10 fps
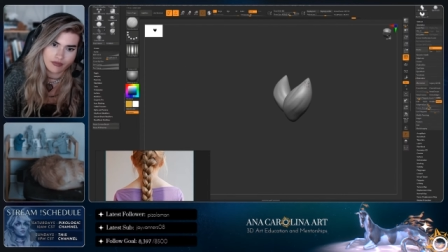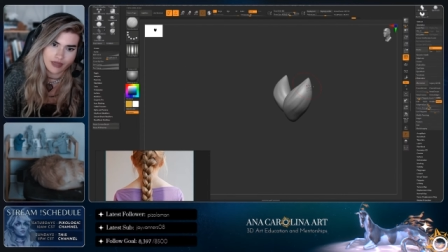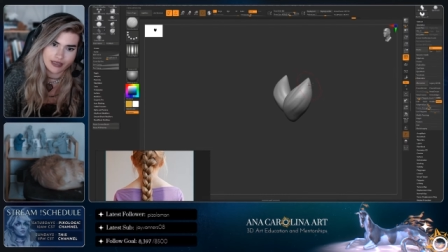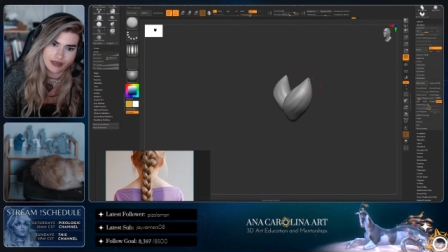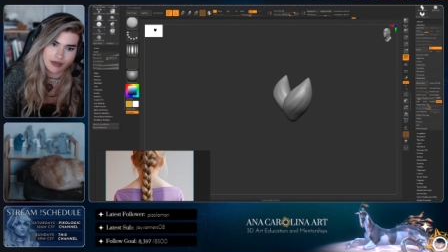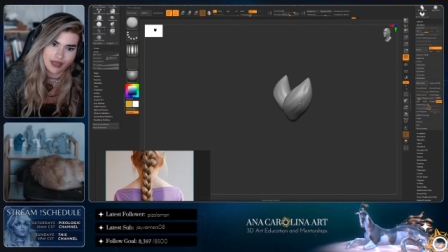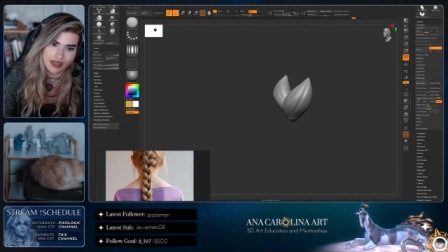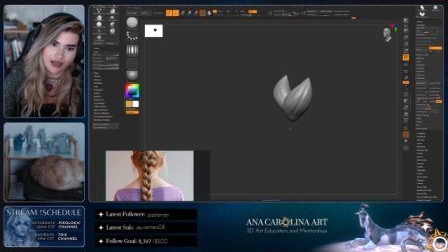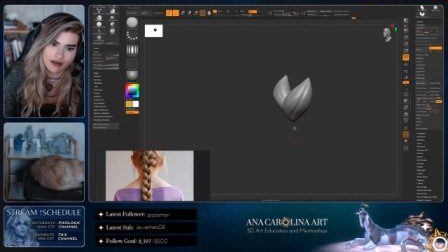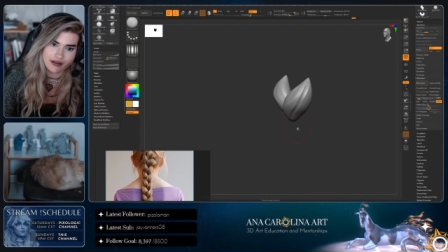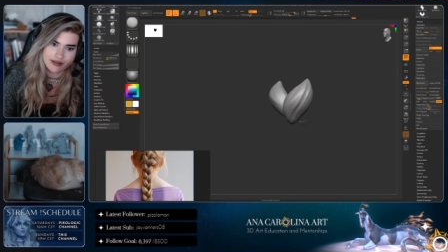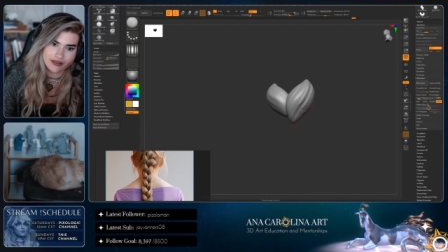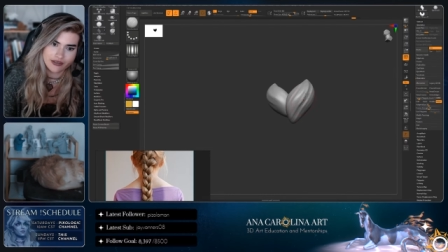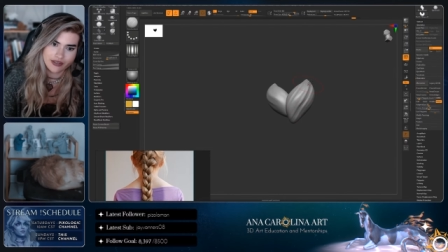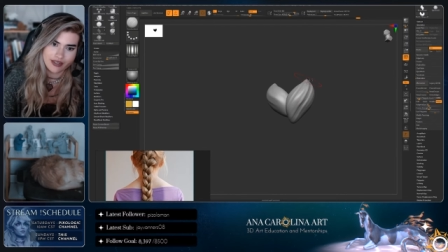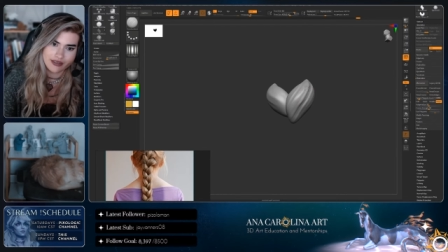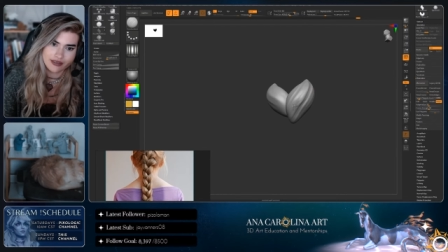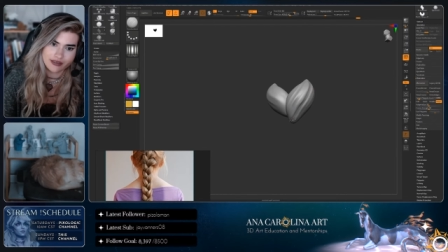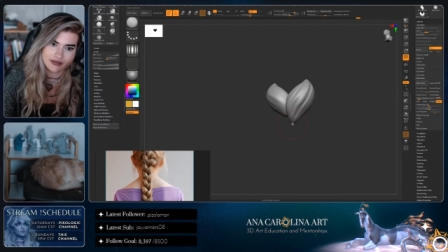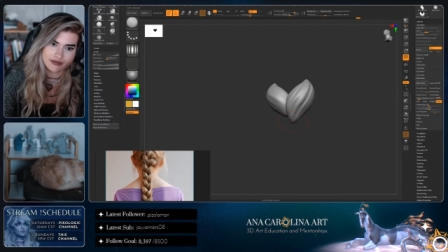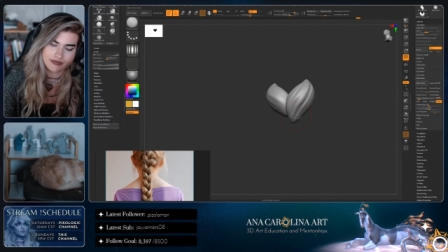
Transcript: Make some hair strands.